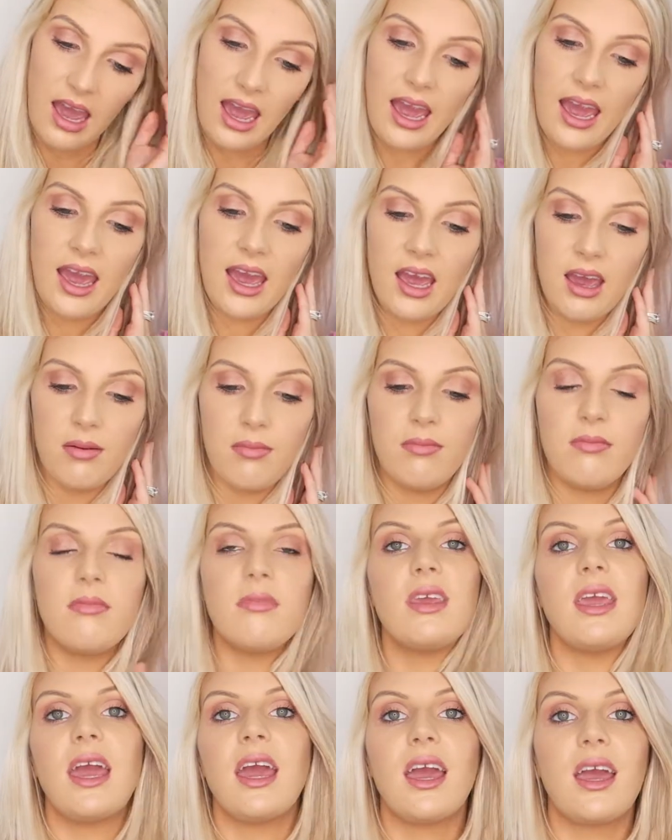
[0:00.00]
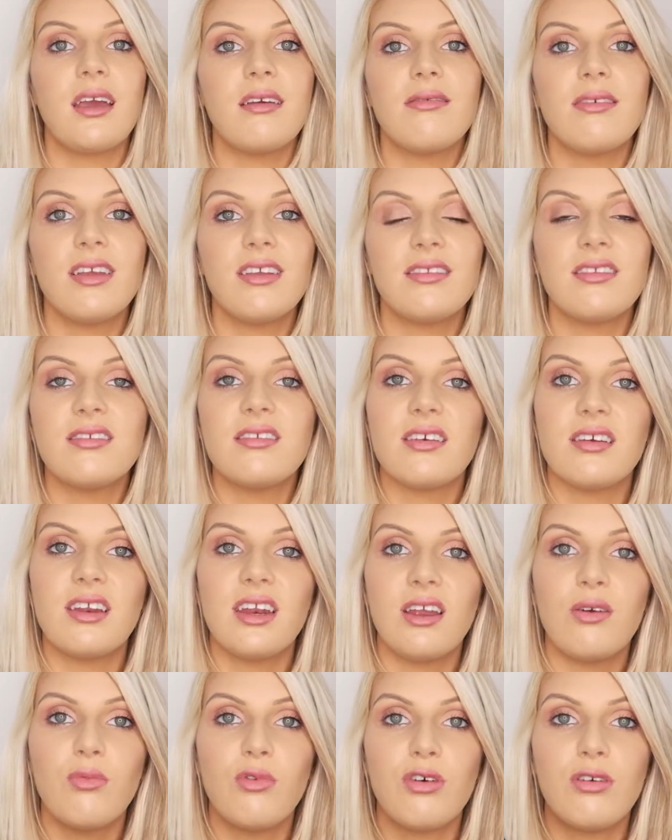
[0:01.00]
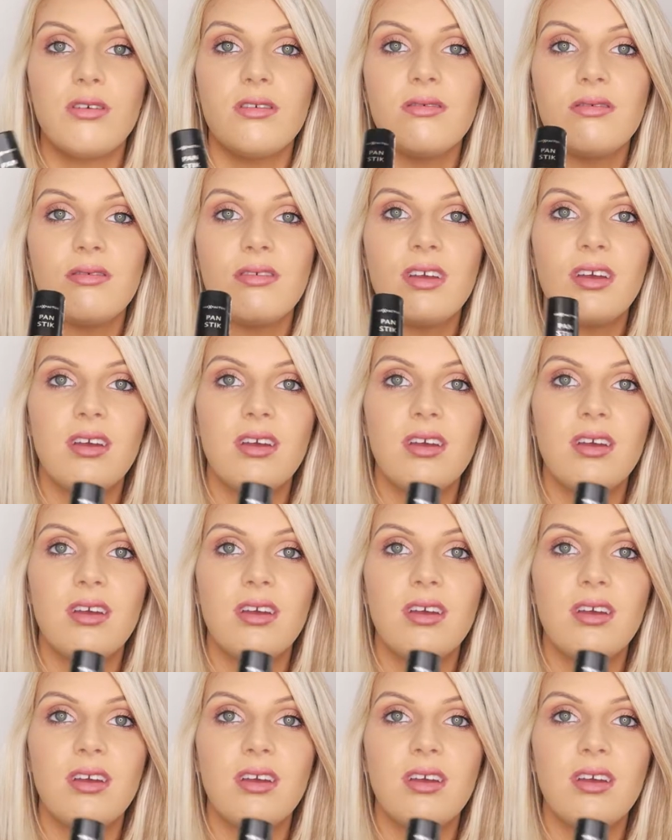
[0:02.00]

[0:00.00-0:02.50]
Yeah, this is a great one.